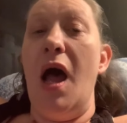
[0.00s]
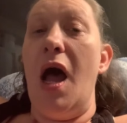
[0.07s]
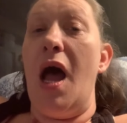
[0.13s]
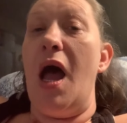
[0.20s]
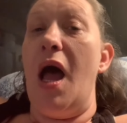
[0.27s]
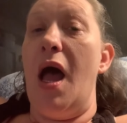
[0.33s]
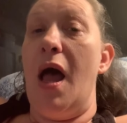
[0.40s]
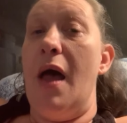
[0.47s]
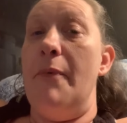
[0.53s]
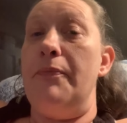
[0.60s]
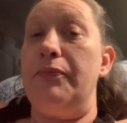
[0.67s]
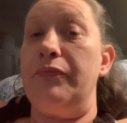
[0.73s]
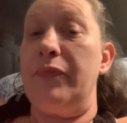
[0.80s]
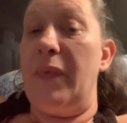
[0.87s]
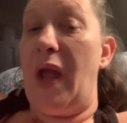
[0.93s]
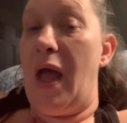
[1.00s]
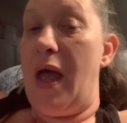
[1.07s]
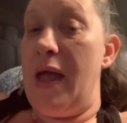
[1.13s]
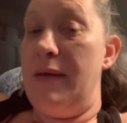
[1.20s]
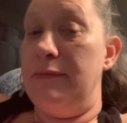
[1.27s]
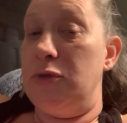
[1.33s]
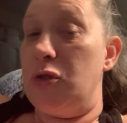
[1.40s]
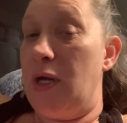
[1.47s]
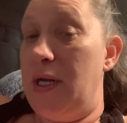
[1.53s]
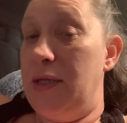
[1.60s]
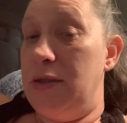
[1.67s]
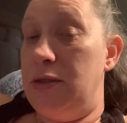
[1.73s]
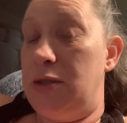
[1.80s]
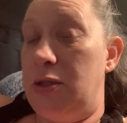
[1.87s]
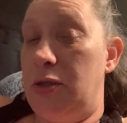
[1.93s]
I'm
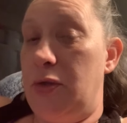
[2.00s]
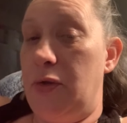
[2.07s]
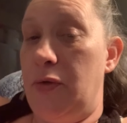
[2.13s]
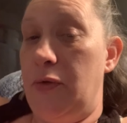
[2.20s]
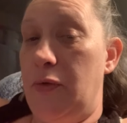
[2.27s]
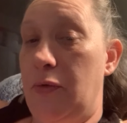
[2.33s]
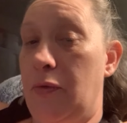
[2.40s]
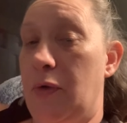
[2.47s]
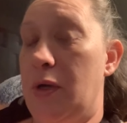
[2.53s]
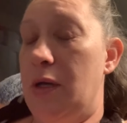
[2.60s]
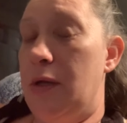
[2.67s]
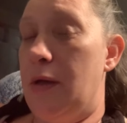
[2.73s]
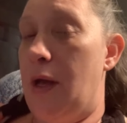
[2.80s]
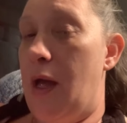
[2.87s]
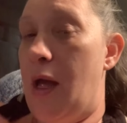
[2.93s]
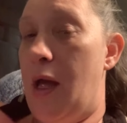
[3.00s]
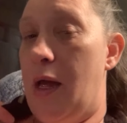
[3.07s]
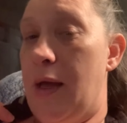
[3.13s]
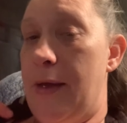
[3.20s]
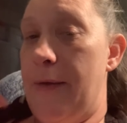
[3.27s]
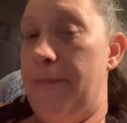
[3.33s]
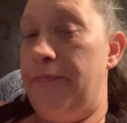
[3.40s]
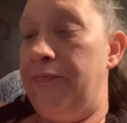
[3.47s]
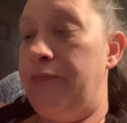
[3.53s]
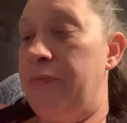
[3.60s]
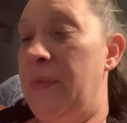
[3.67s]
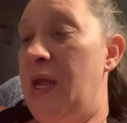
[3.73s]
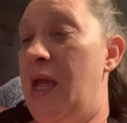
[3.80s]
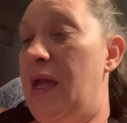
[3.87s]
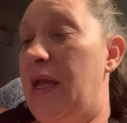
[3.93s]
trying to
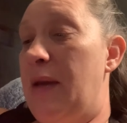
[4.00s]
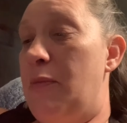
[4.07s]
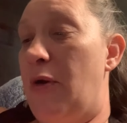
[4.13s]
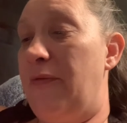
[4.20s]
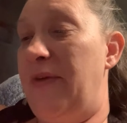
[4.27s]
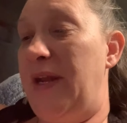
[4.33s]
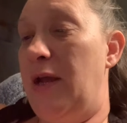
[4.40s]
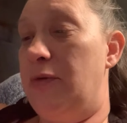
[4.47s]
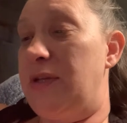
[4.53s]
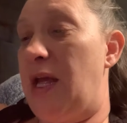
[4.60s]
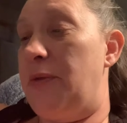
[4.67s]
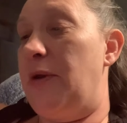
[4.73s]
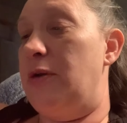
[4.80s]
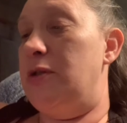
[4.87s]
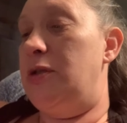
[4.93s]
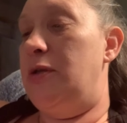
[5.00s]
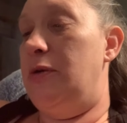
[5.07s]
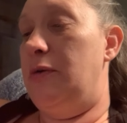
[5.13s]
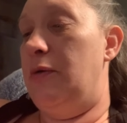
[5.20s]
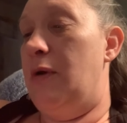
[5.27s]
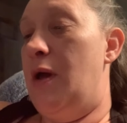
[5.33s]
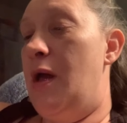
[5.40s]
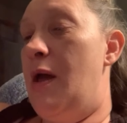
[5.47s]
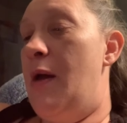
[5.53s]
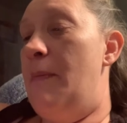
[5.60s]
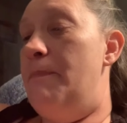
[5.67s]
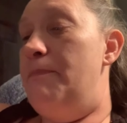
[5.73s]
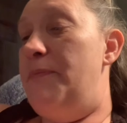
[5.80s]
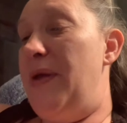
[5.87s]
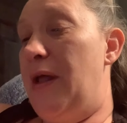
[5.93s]
get more videos out there to
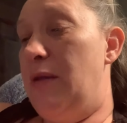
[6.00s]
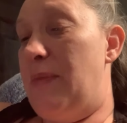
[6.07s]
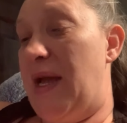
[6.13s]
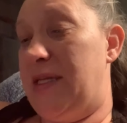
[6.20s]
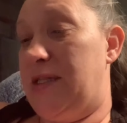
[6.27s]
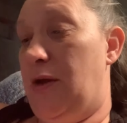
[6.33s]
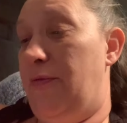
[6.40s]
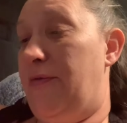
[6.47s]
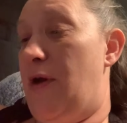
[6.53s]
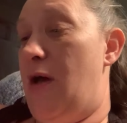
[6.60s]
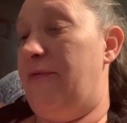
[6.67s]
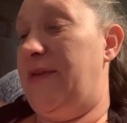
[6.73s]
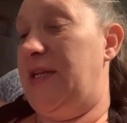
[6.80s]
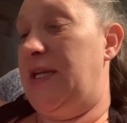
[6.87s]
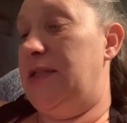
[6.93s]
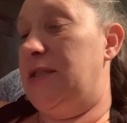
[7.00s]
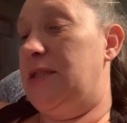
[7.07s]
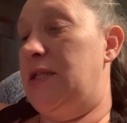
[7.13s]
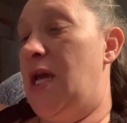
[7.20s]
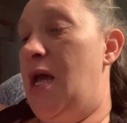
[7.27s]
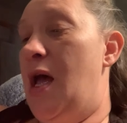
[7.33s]
build my self-confidence.